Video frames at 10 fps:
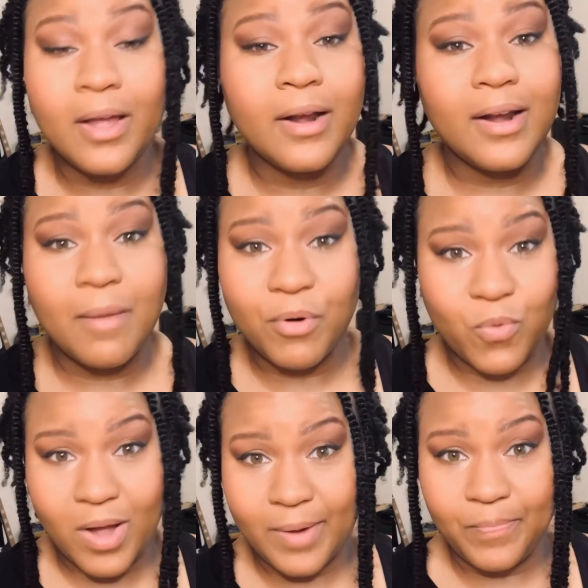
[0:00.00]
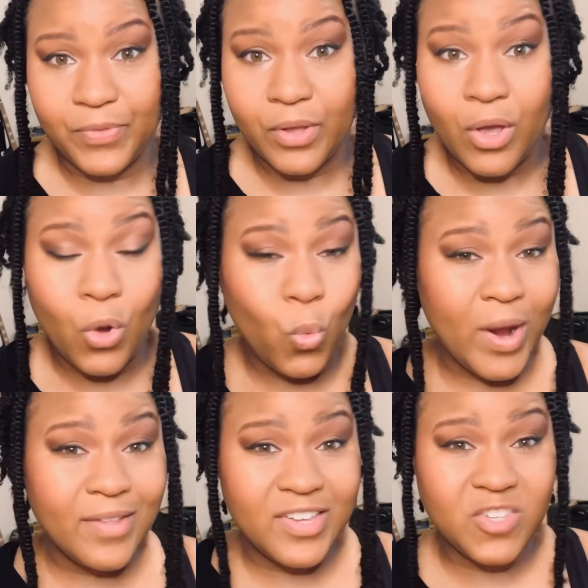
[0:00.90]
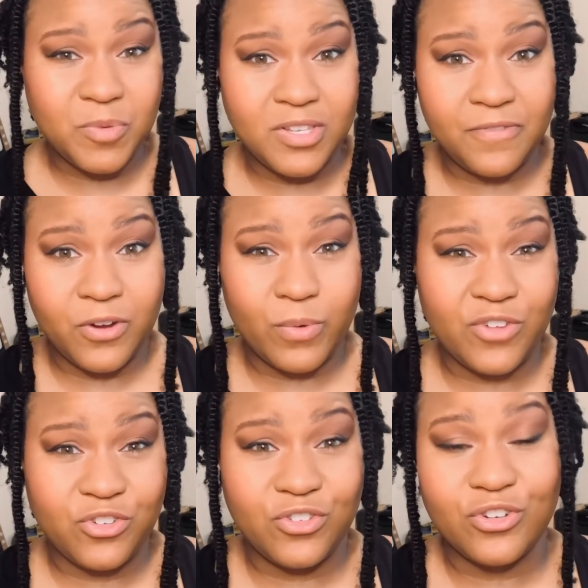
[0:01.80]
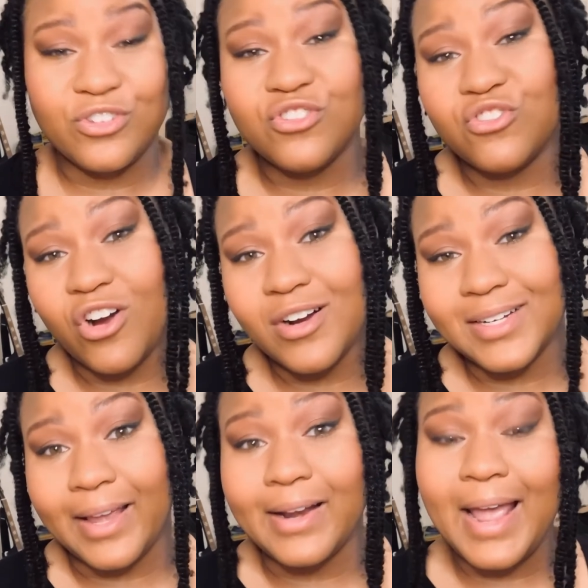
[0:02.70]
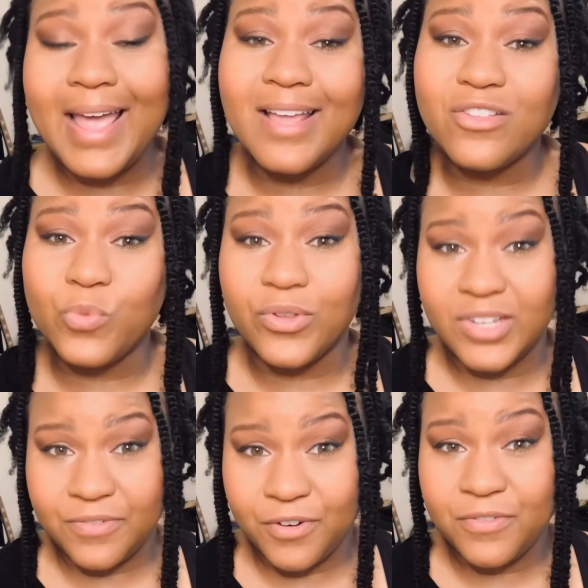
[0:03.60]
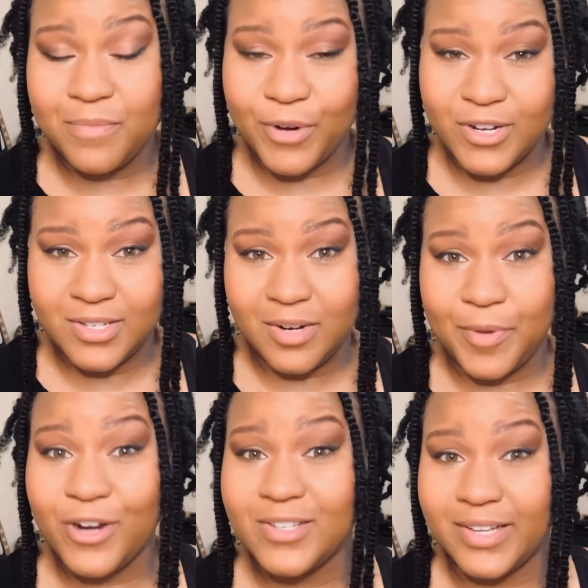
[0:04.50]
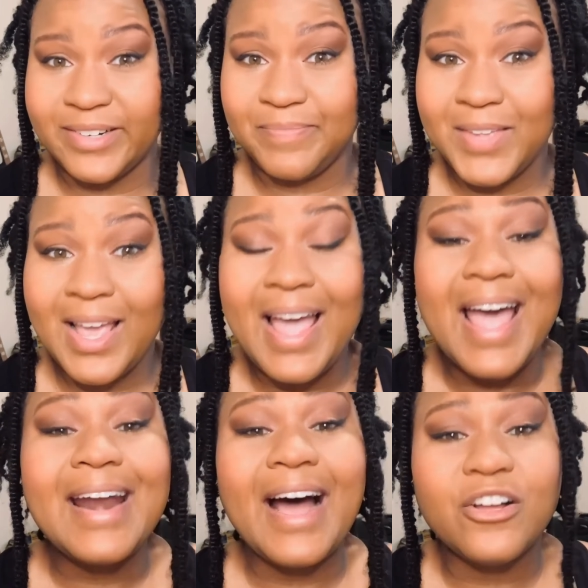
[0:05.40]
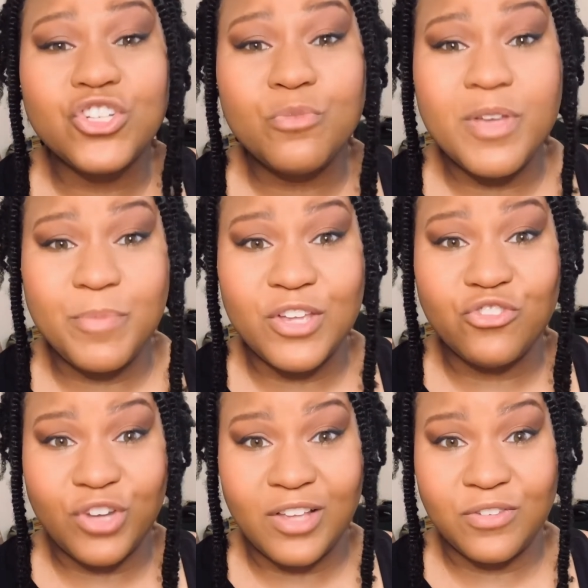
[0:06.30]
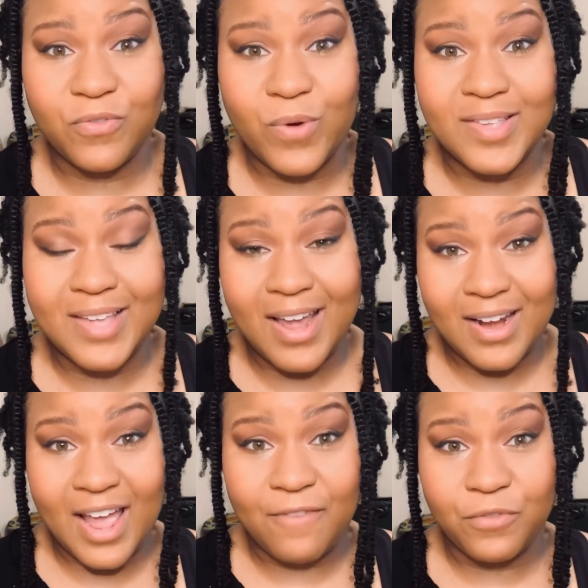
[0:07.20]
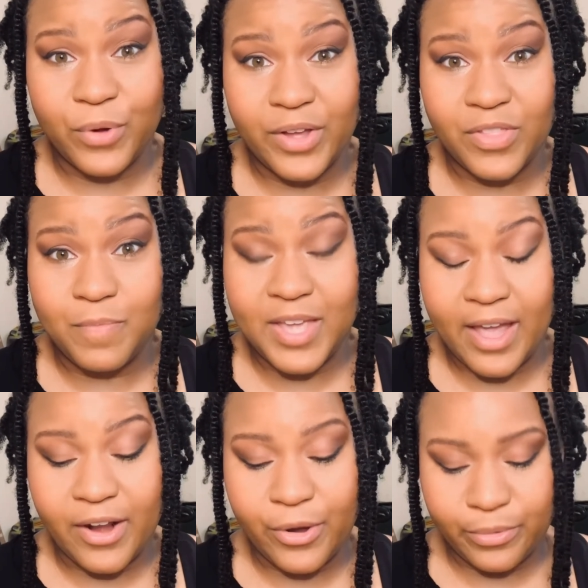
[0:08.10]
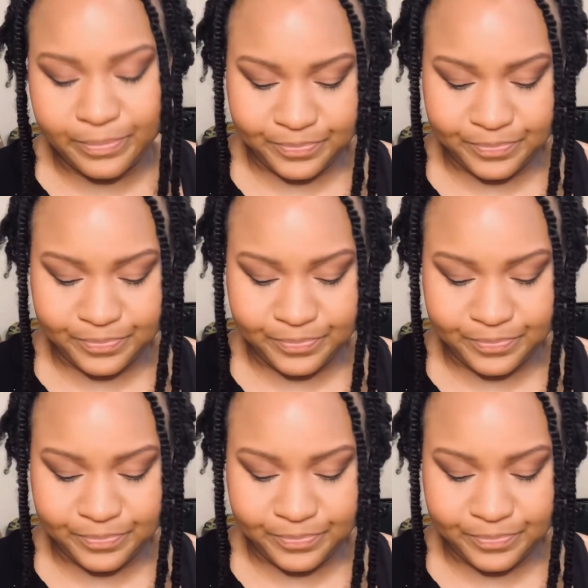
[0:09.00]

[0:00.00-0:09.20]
Number one, where these specific registers start and end will differ from person to person. An alto may be in chest voice at an F3 on the piano,